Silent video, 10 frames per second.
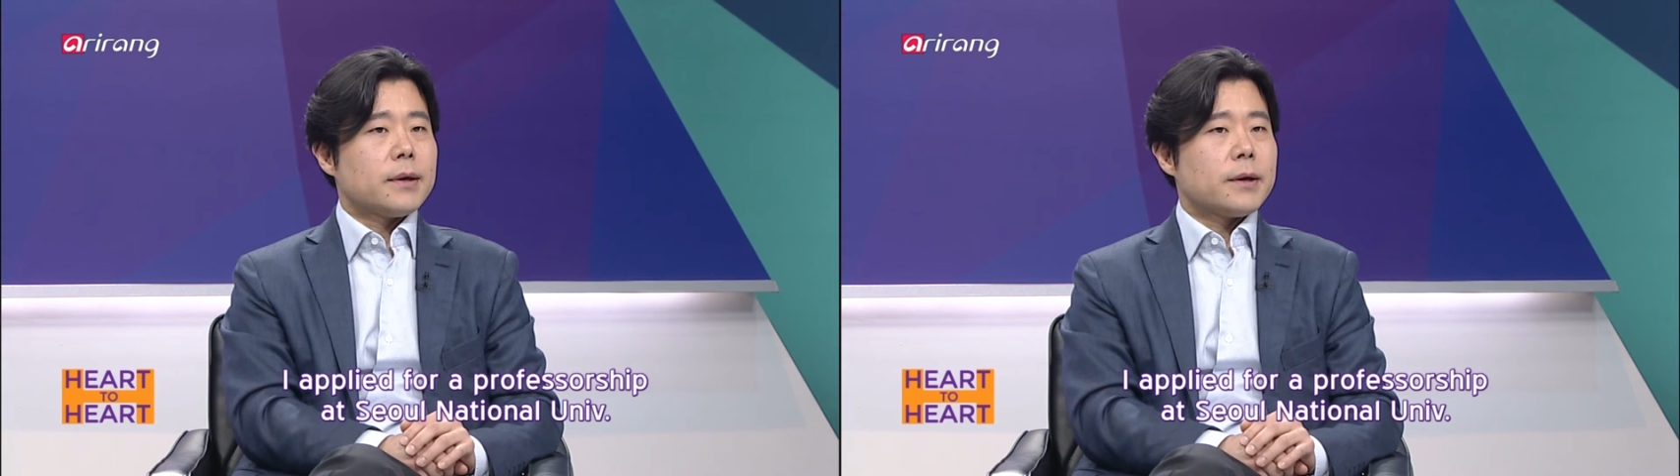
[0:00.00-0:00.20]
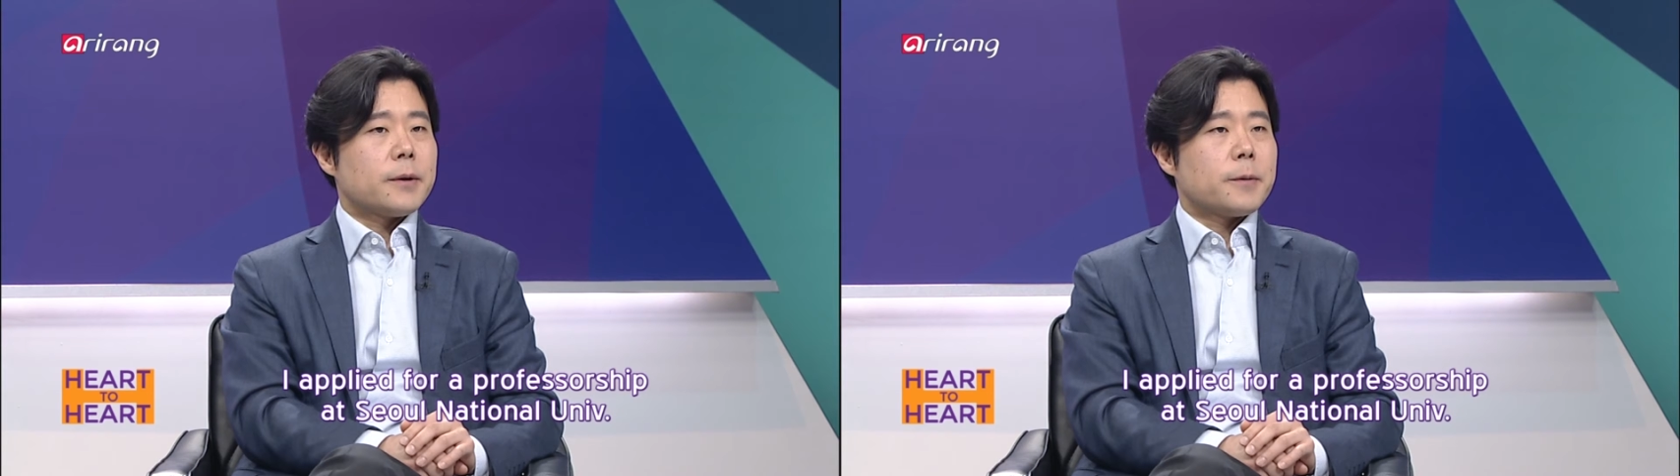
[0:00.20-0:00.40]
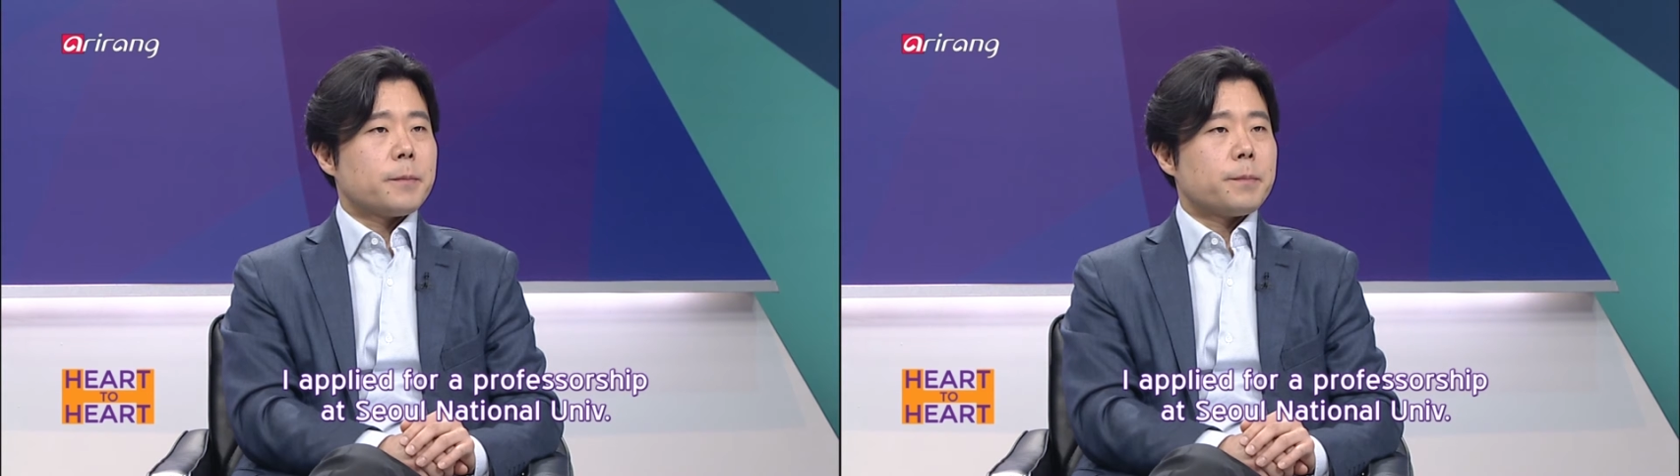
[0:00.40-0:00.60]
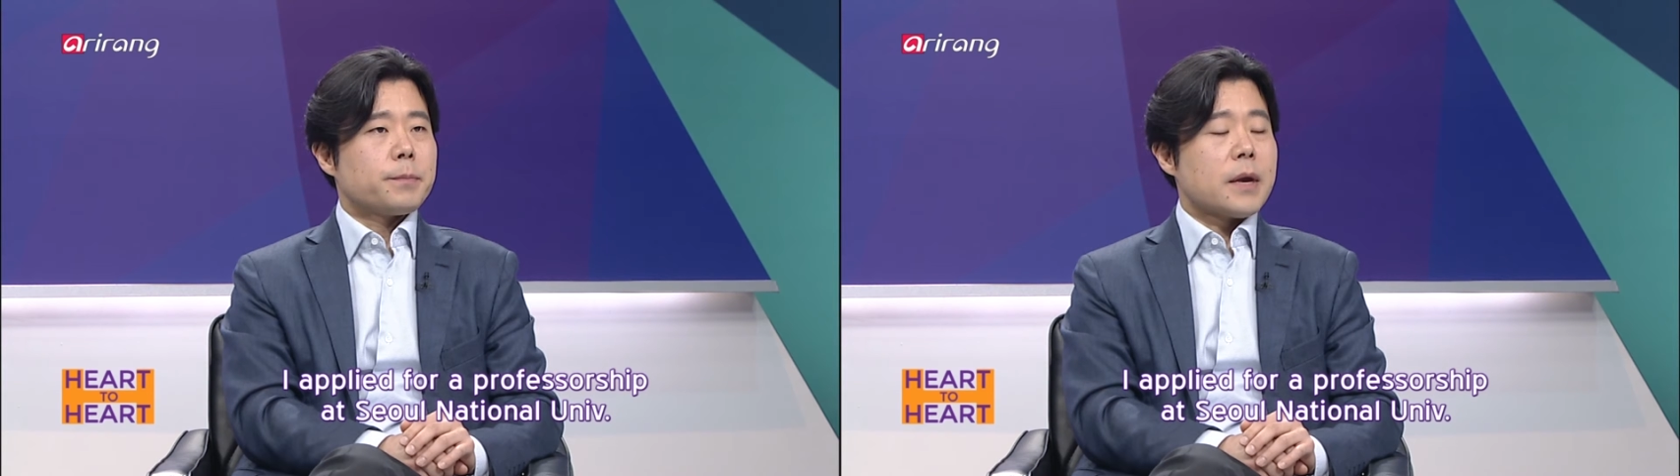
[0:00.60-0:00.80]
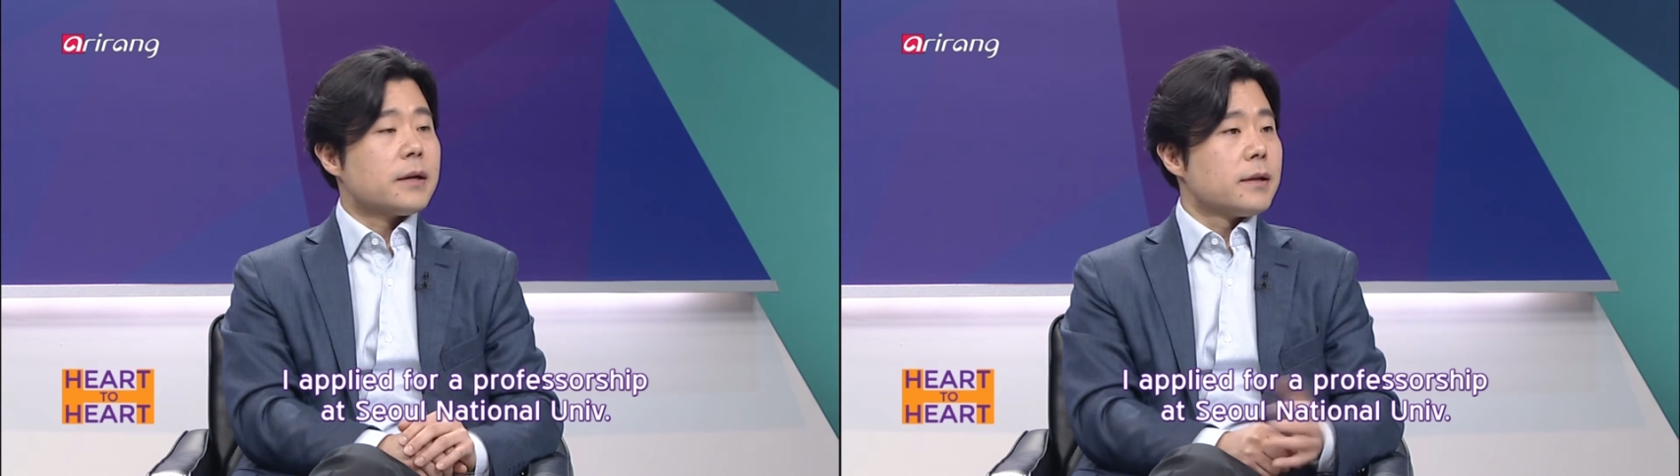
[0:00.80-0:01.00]

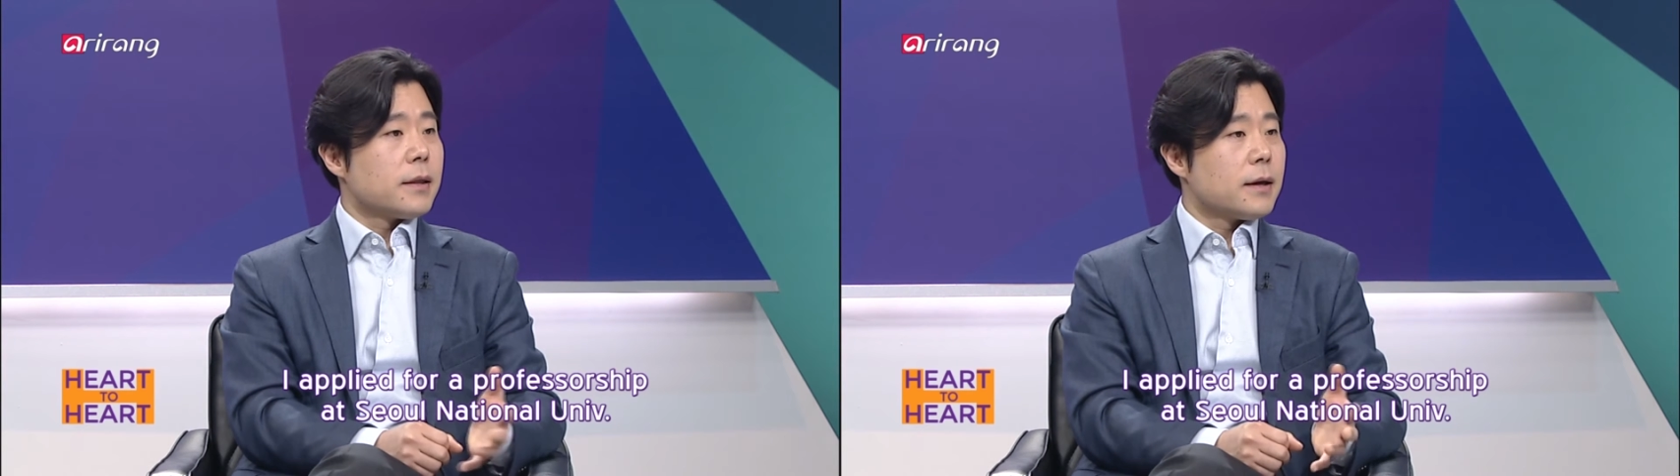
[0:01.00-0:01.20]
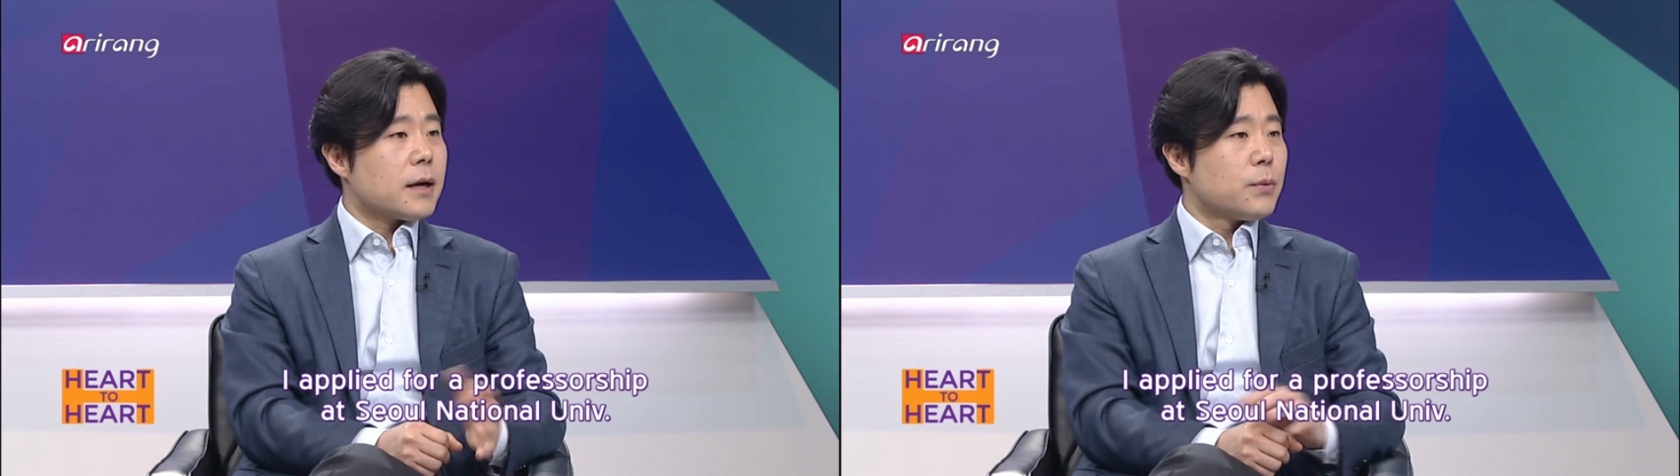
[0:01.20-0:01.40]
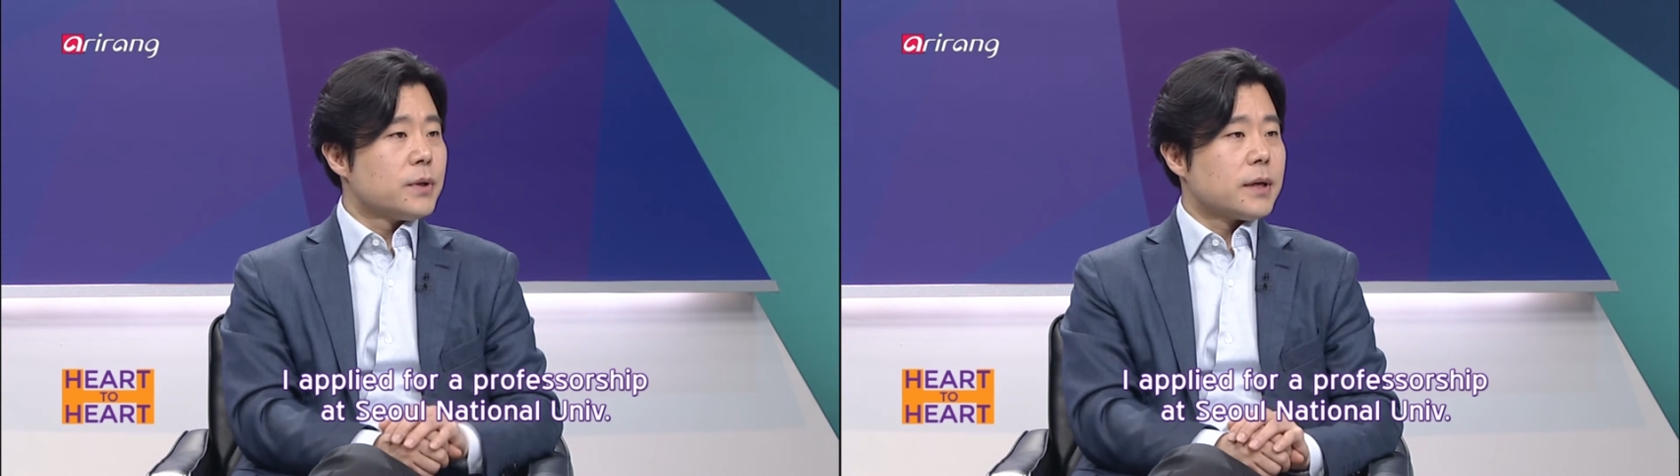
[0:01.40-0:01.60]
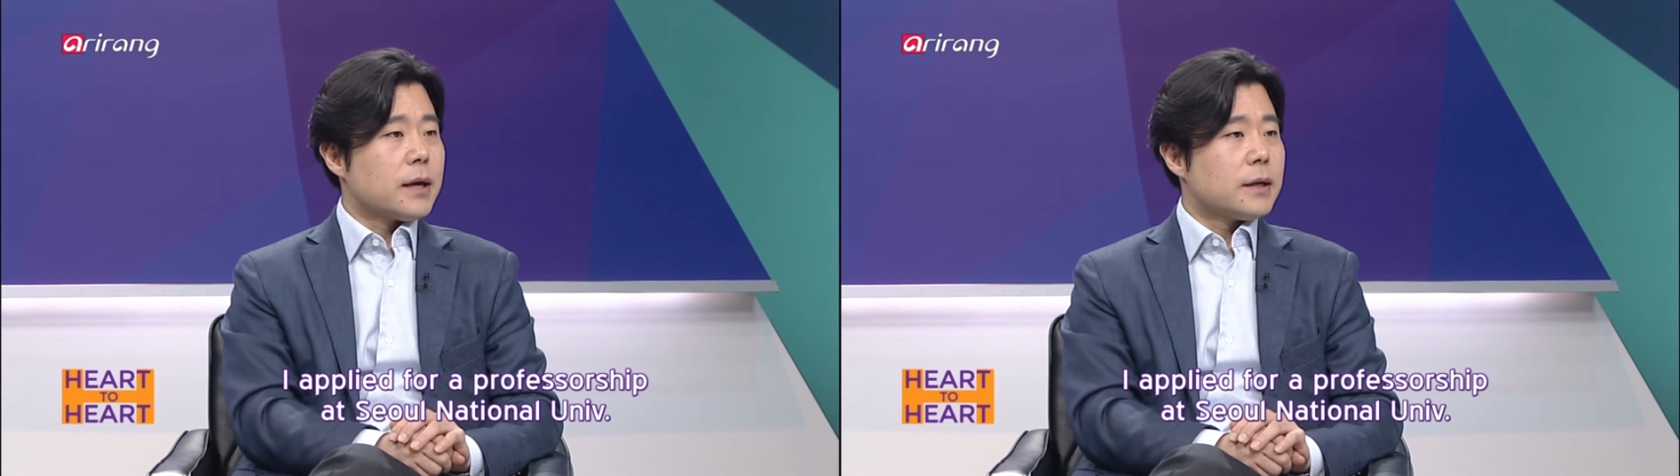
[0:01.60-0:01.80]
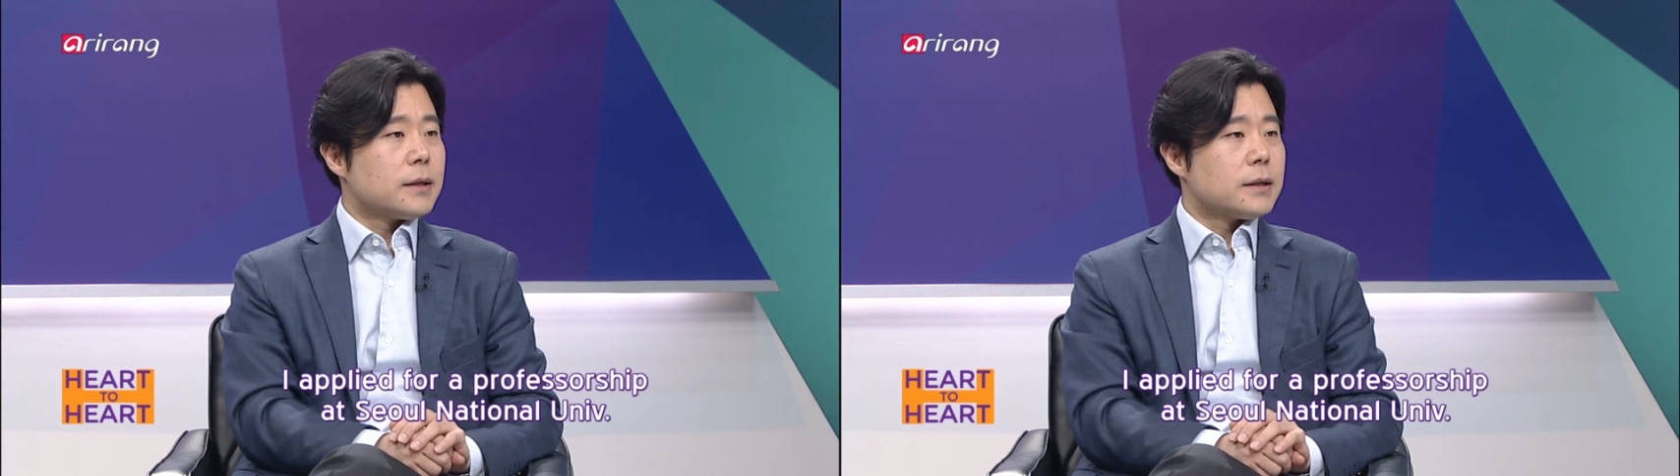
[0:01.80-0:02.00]
I didn't think I would
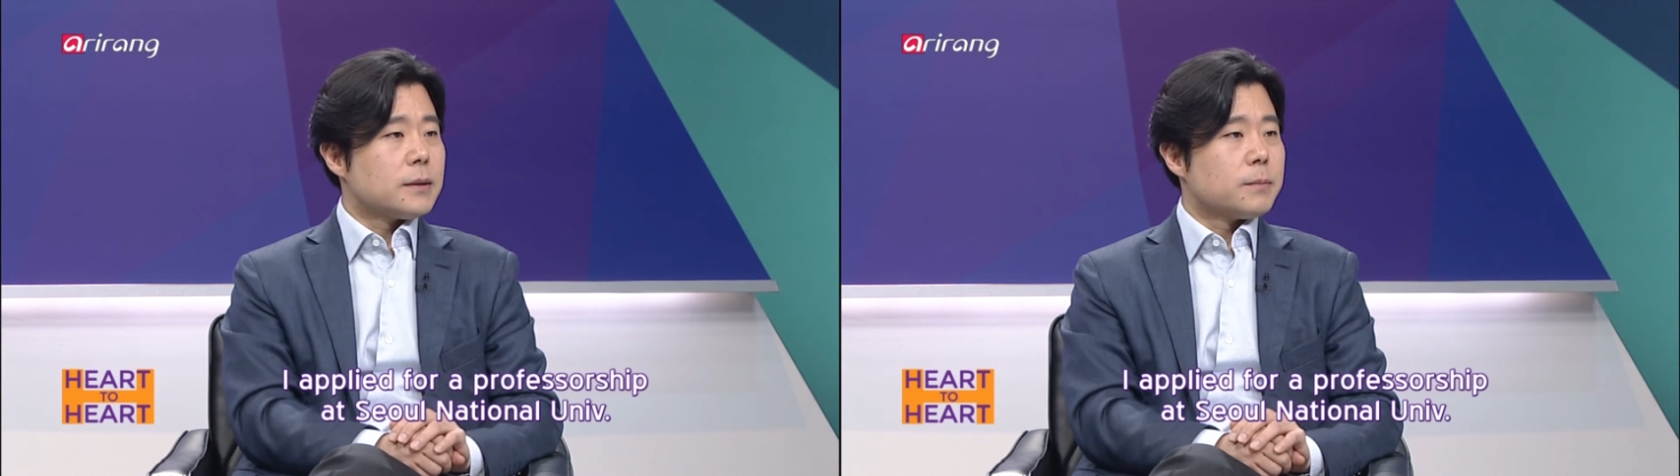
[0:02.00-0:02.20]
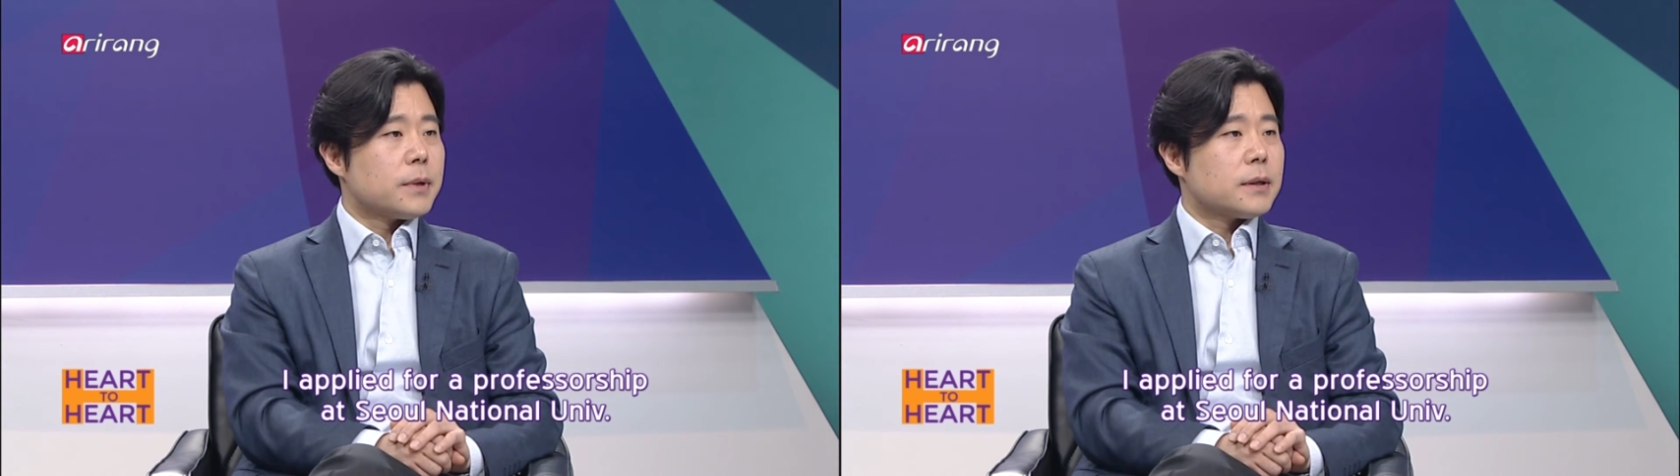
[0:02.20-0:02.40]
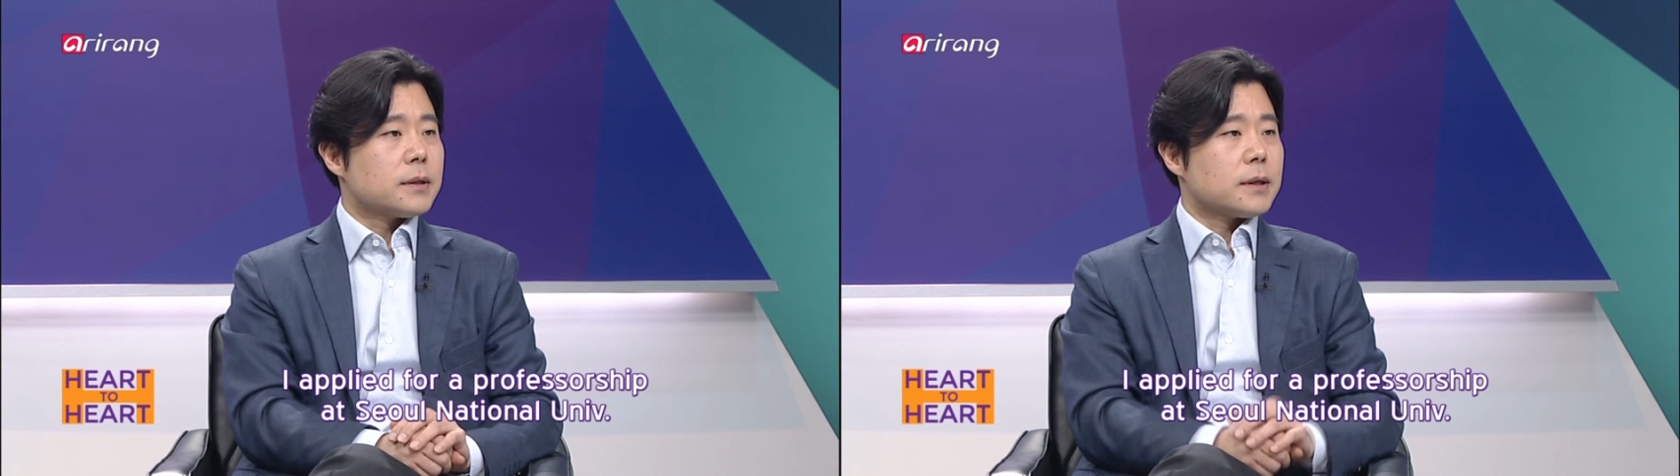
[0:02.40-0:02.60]
get it, but